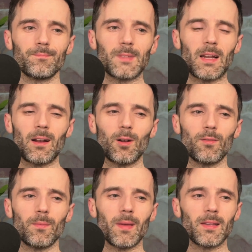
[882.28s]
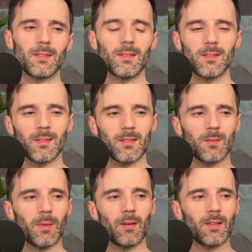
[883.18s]
I don't know if it makes this
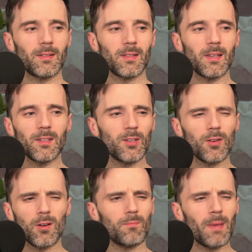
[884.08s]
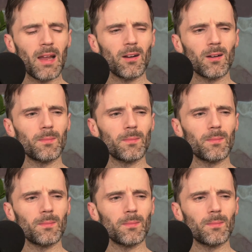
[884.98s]
experience easier or better,